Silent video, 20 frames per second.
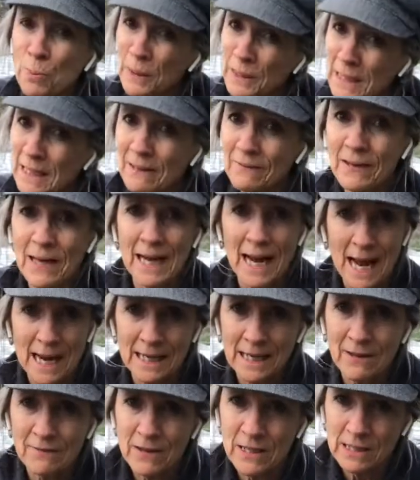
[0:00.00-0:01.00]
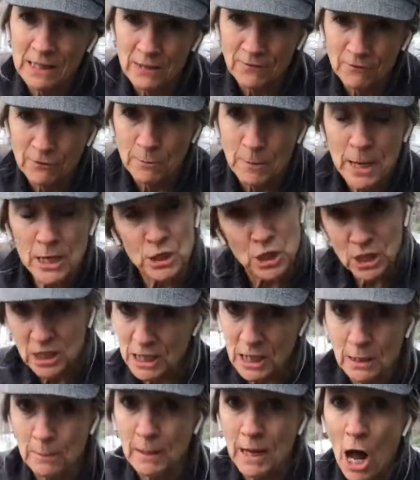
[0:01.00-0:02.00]
believe that any of this information is
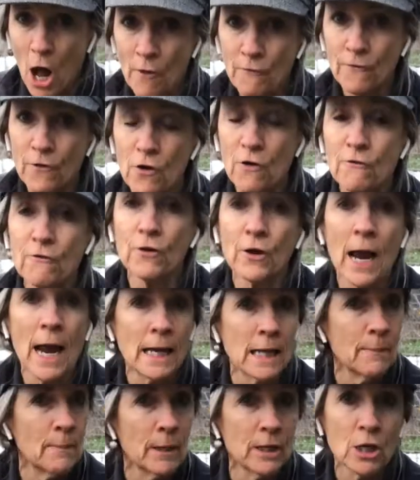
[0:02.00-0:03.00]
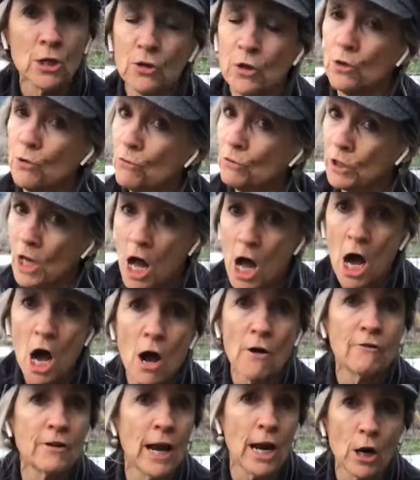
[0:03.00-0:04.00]
going to be helpful for anybody that you
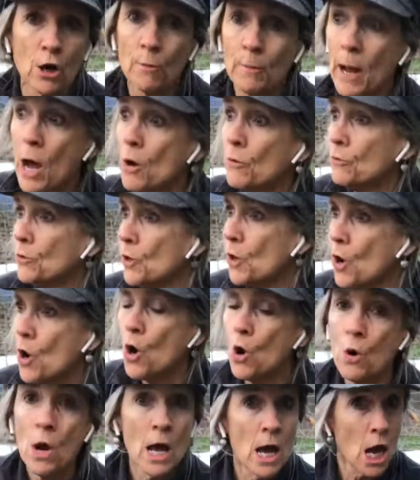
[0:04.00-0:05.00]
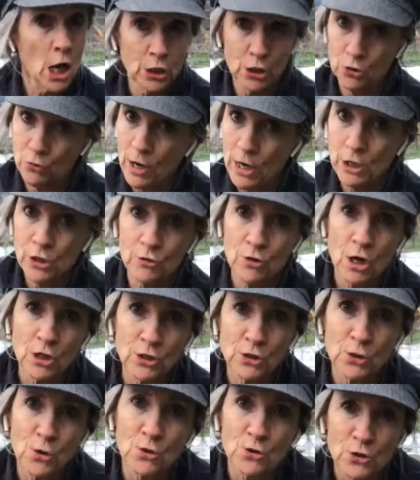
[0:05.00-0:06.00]
love, care about, know, a stranger on
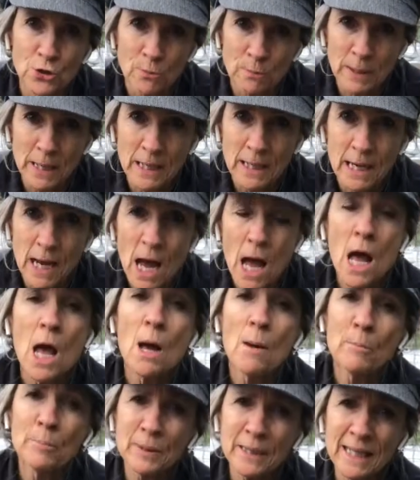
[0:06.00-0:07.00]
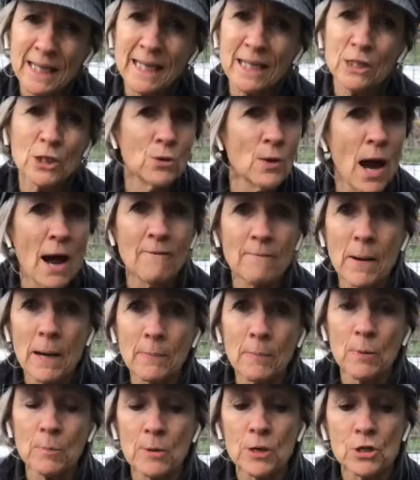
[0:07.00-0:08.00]
social media, please, you have my
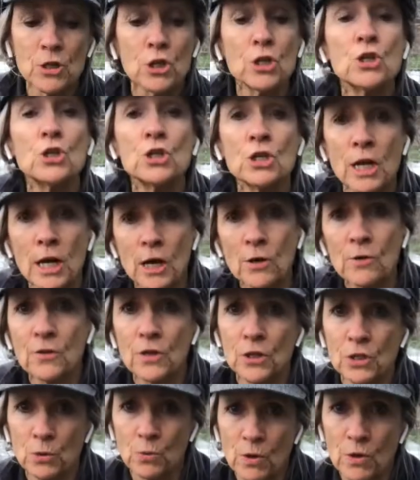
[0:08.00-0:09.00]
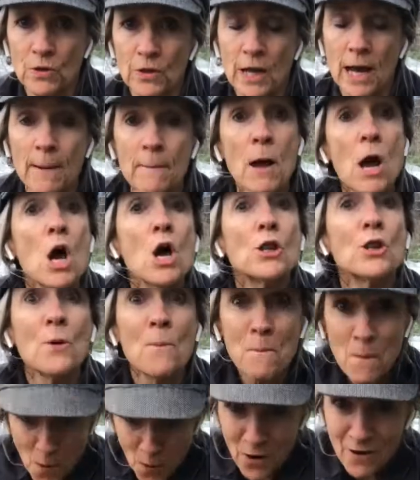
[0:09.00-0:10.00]
permission, share this with them. The
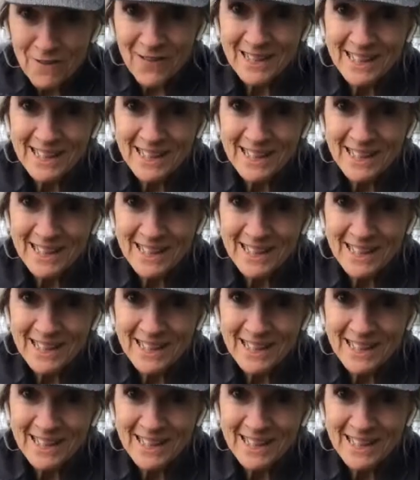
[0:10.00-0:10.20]
more of